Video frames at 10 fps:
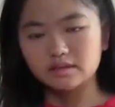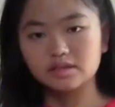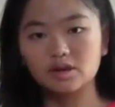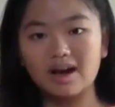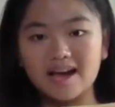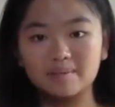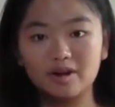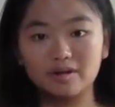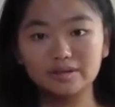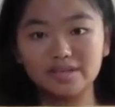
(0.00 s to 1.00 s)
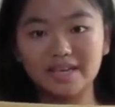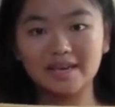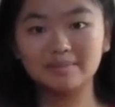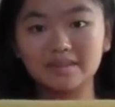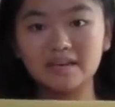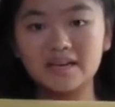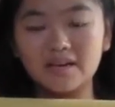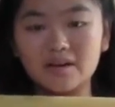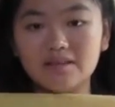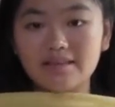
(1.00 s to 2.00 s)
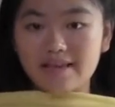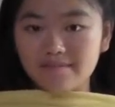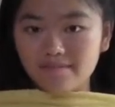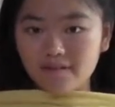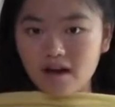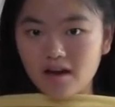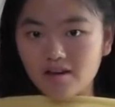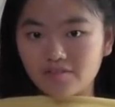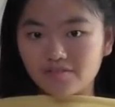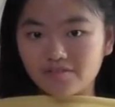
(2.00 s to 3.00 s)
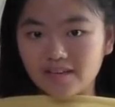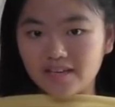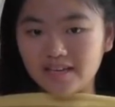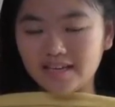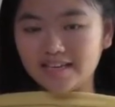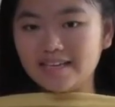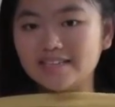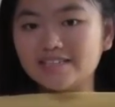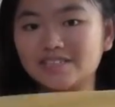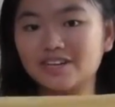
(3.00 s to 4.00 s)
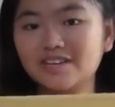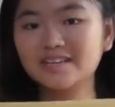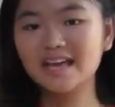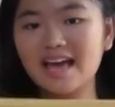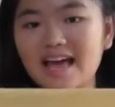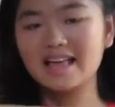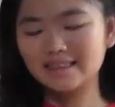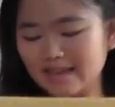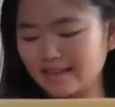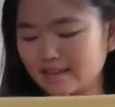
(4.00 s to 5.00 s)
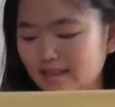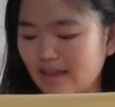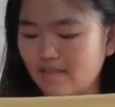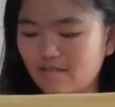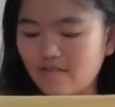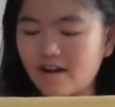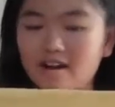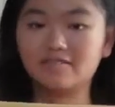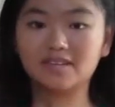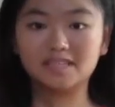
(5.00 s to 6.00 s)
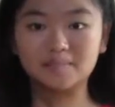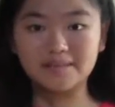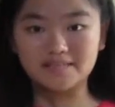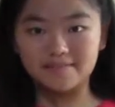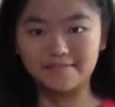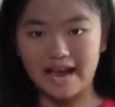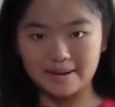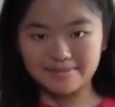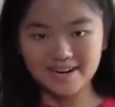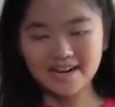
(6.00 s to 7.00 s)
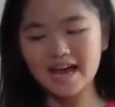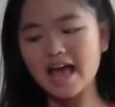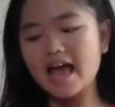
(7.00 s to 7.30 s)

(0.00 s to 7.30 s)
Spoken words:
So I'm going to keep the length of the shirt like the length of this piece of fabric,